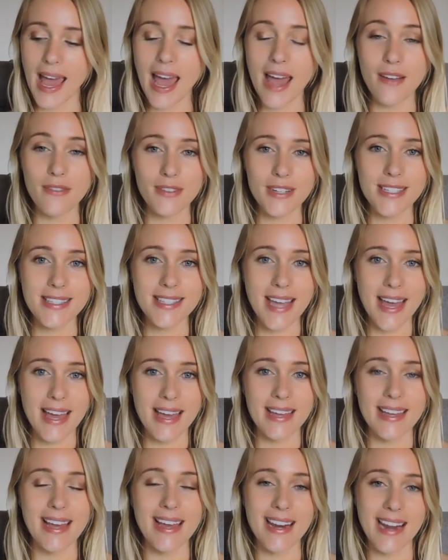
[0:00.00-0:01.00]
Every
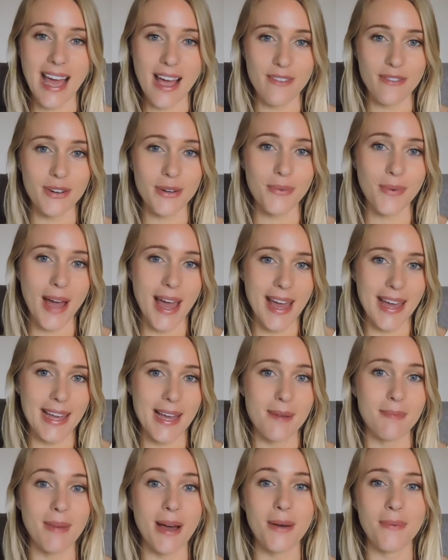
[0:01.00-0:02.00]
day and every
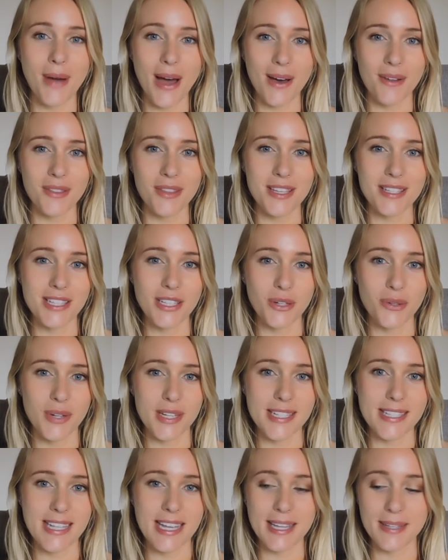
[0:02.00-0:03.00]
way, my wealth is
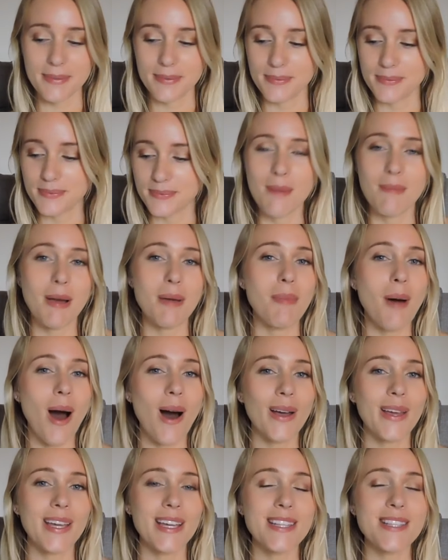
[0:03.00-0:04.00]
increasing. My
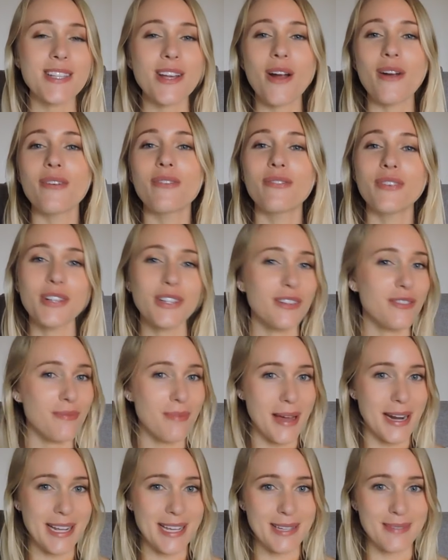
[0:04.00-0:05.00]
pockets are full of
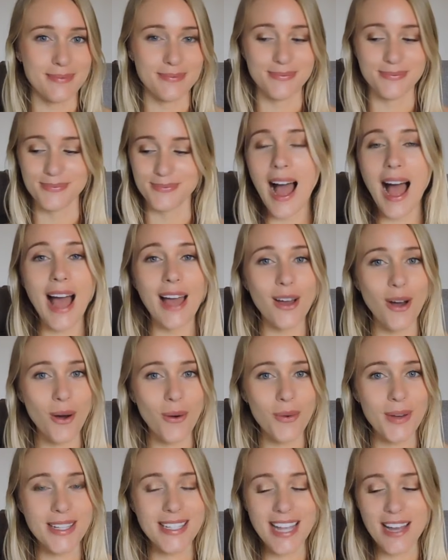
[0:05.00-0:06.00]
money. I
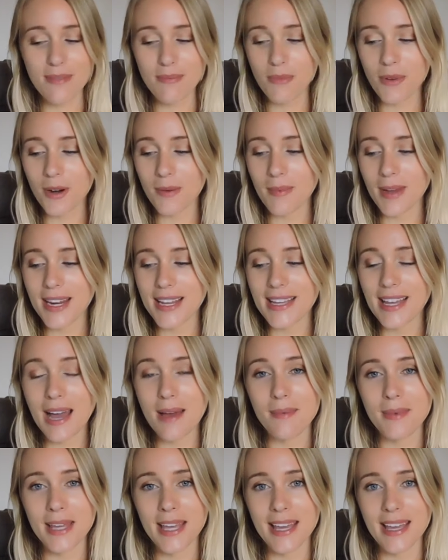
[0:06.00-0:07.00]
always have more money
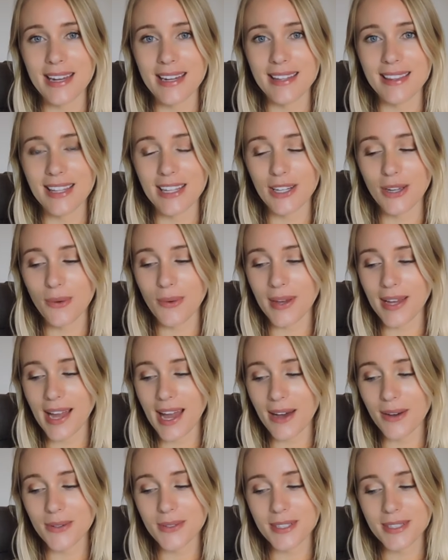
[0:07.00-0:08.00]
coming in than going
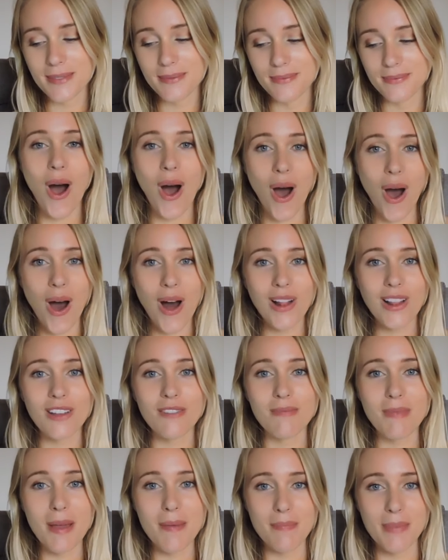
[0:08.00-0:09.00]
out. All
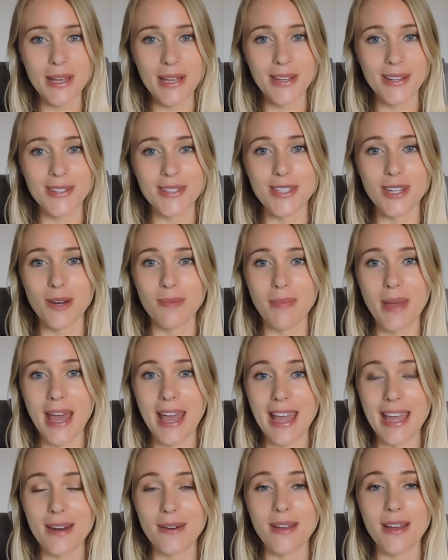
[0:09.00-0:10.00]
of my bills are
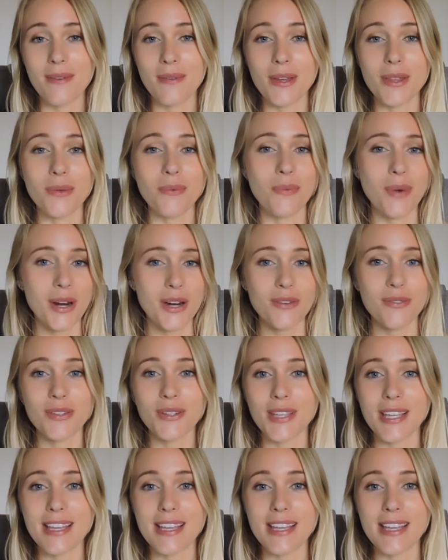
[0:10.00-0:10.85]
paid with wonderful